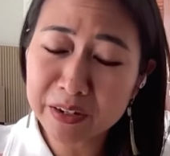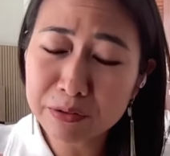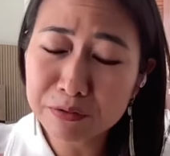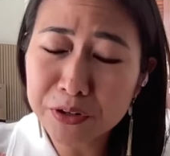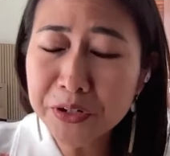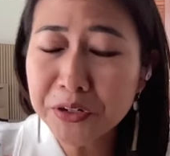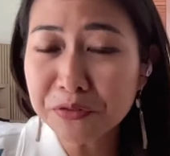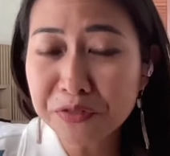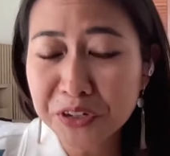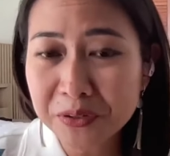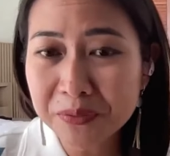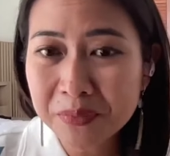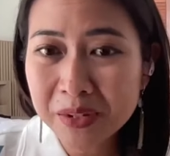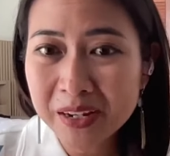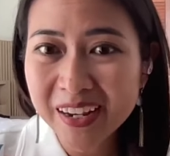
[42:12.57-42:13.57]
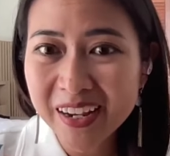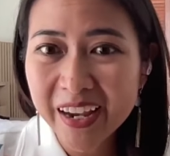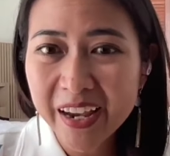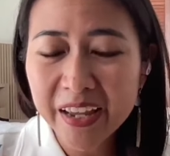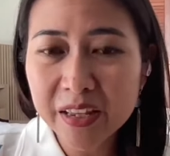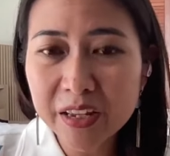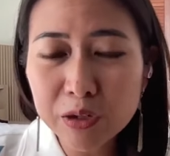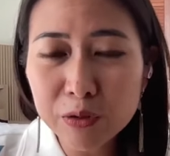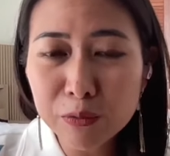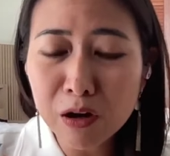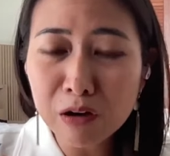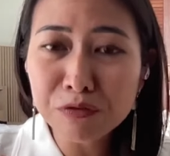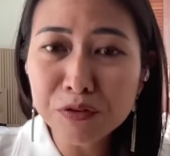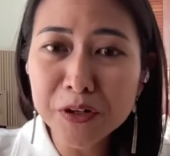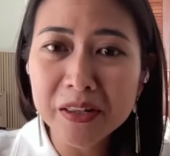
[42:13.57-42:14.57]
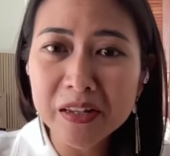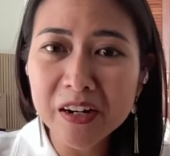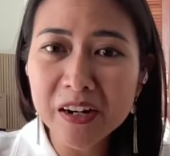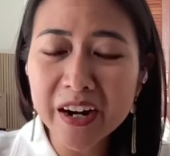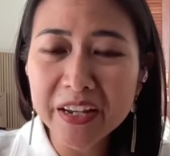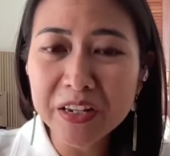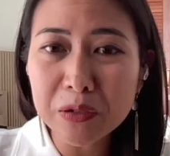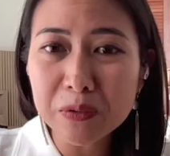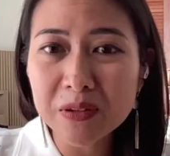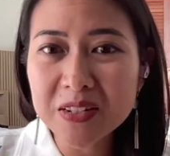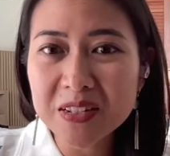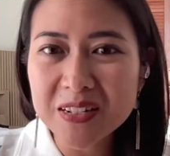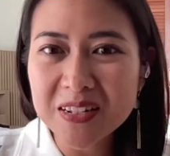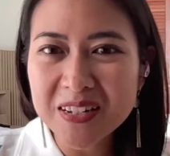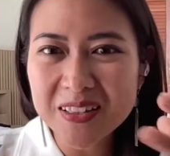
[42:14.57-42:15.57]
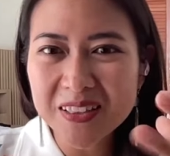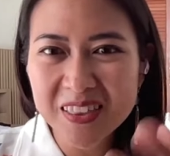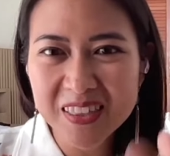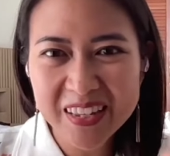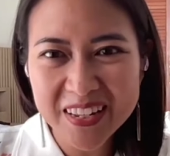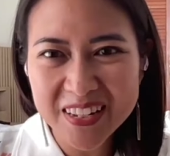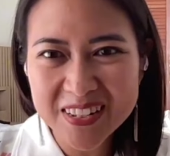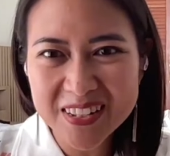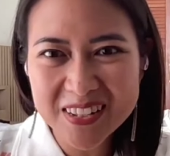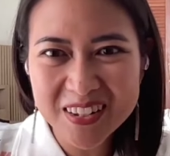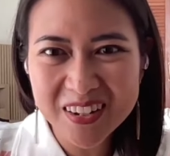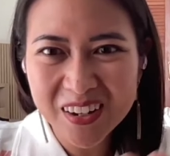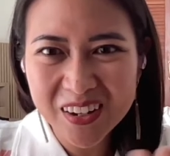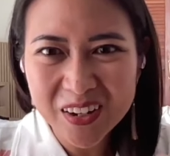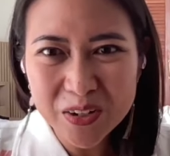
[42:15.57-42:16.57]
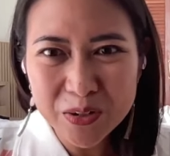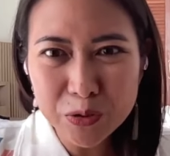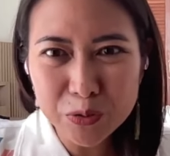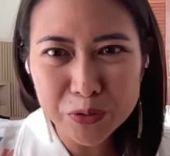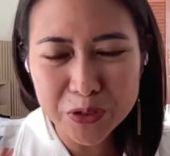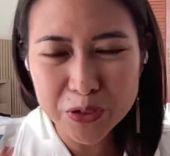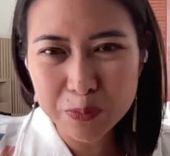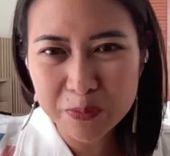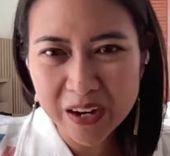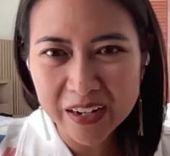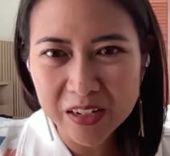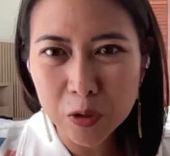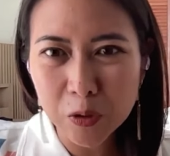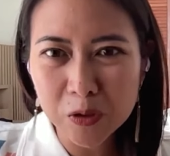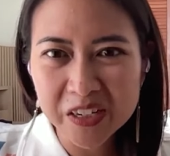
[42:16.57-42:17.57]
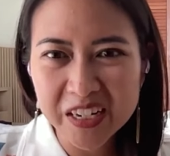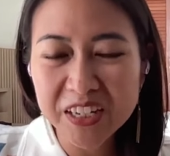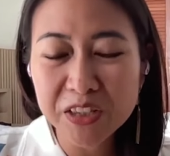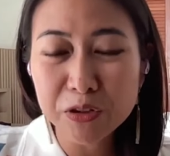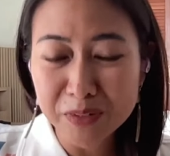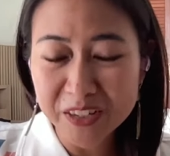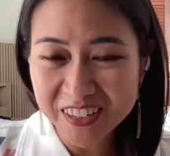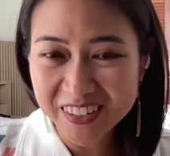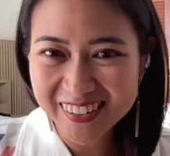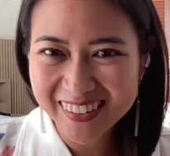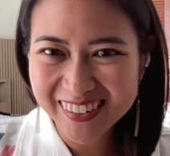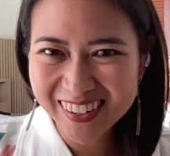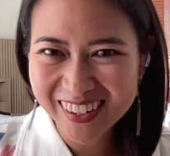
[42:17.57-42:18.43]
there in front of you. And then you walk further and you will see this noodles brand called Indomie.